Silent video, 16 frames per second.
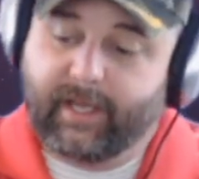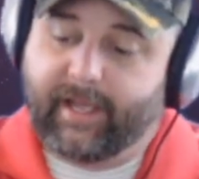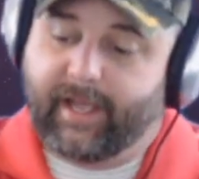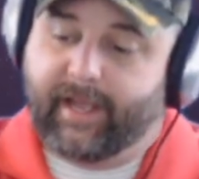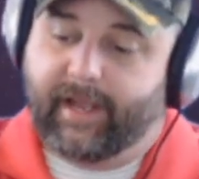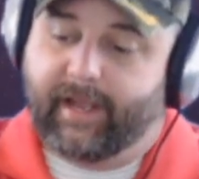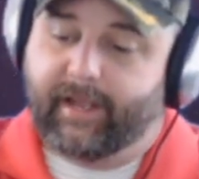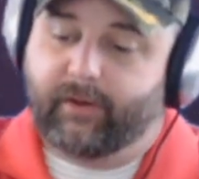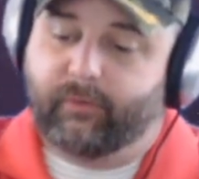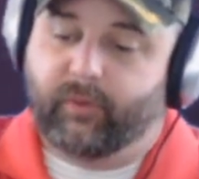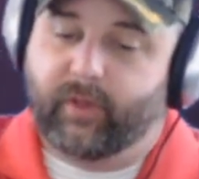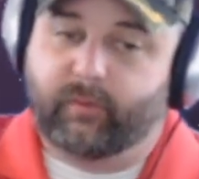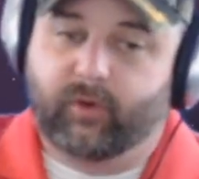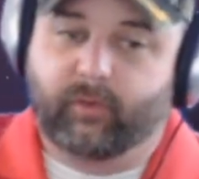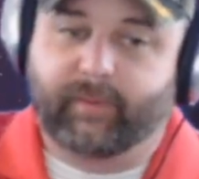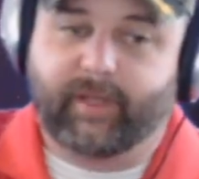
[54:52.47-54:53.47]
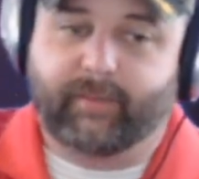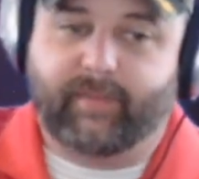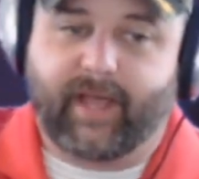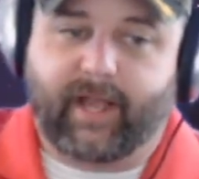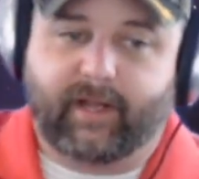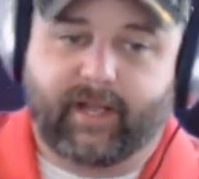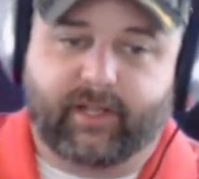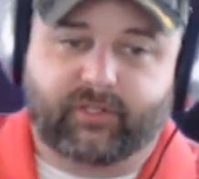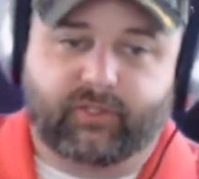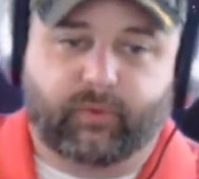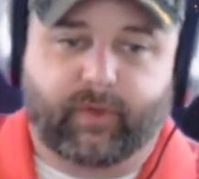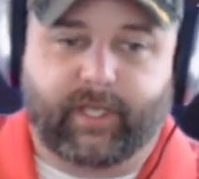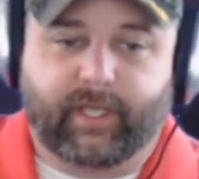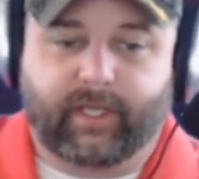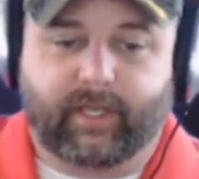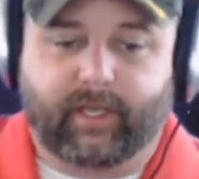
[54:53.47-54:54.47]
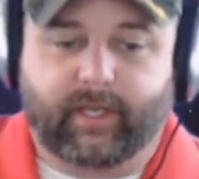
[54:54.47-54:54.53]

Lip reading: and we will be back next week.